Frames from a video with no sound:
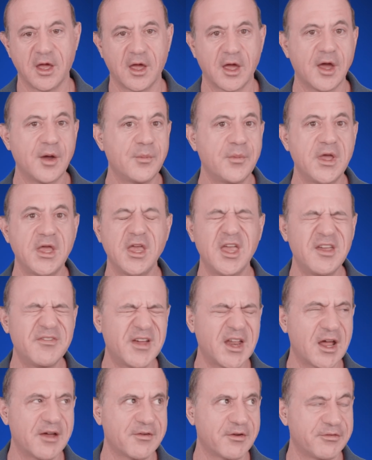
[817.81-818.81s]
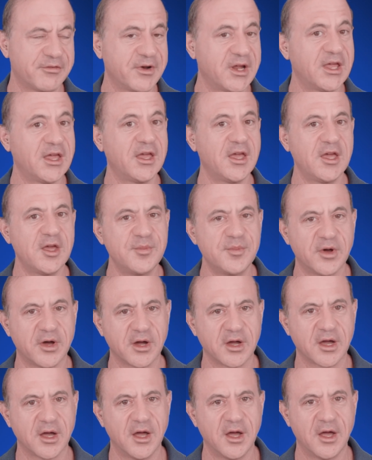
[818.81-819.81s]
And we even have a free ebook
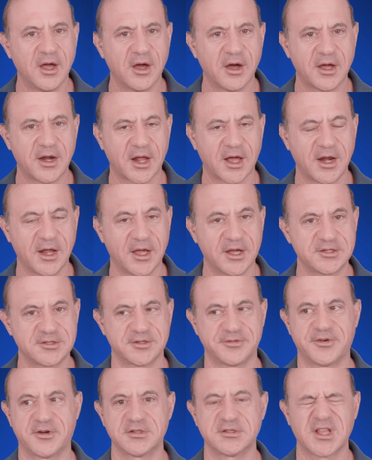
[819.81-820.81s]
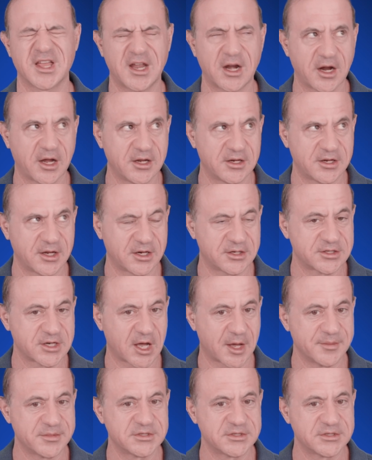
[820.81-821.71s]
on how to get your first cloud architect job.